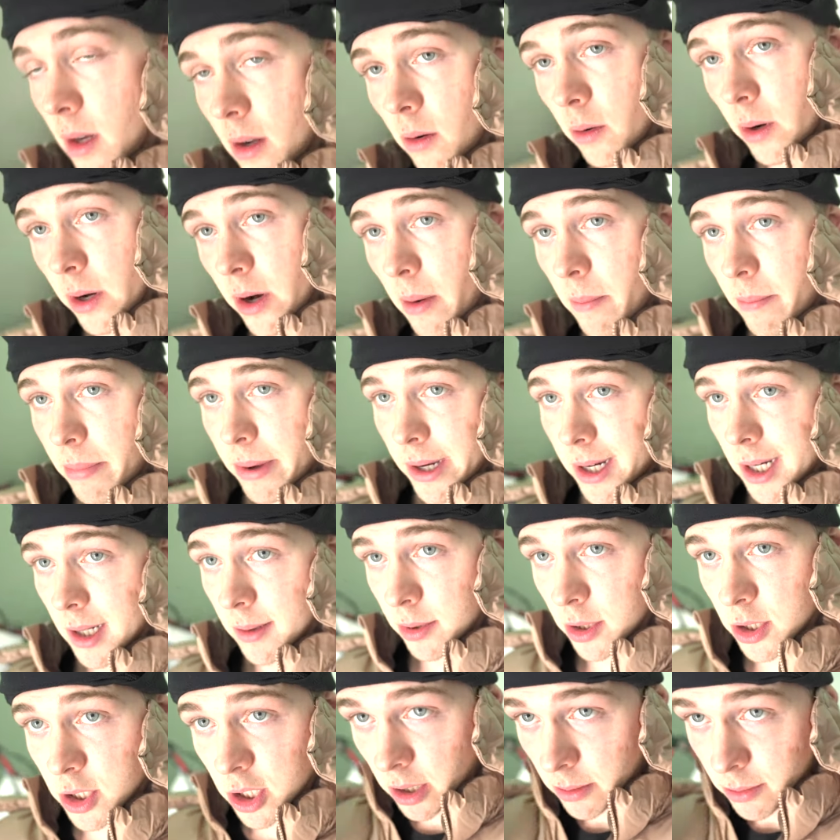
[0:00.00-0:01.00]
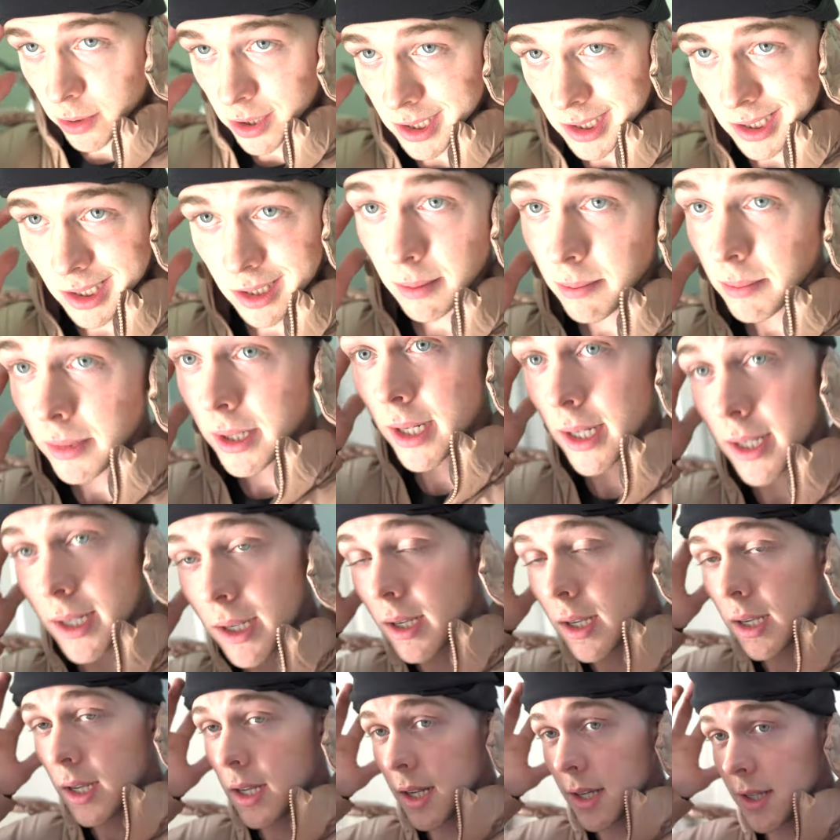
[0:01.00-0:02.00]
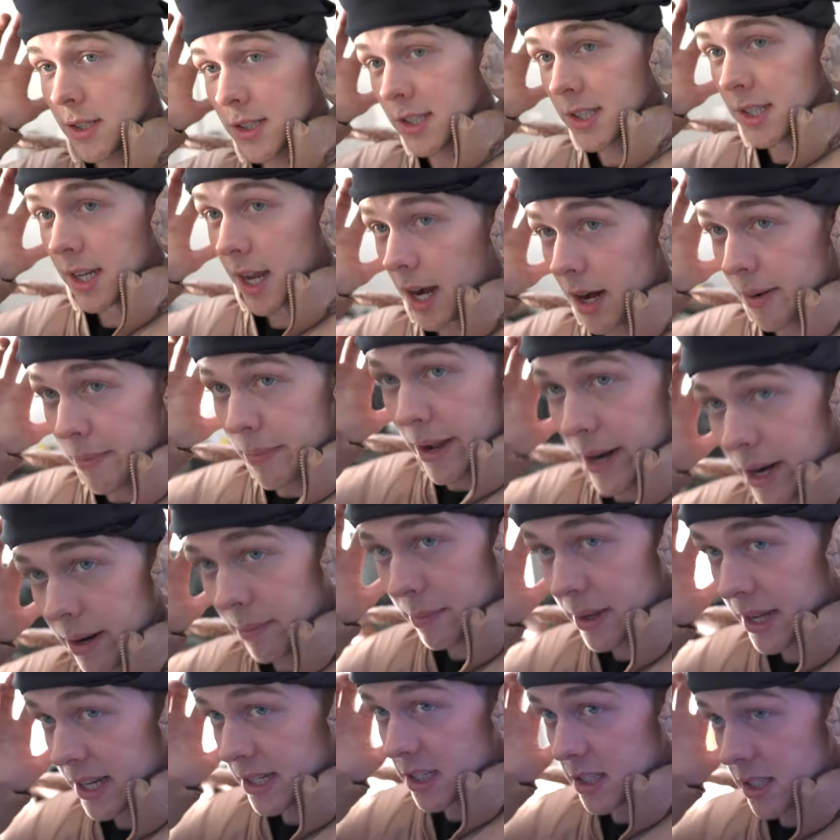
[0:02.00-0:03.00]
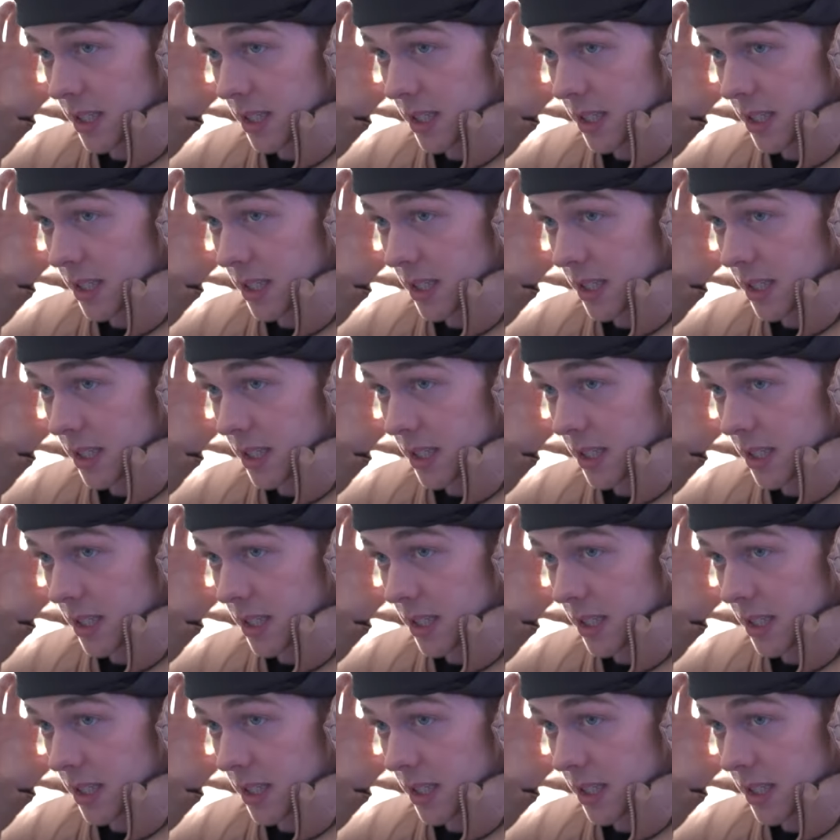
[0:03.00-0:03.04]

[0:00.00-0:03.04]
we're gonna pick up with y'all boys in a minute. Just got up out of bed.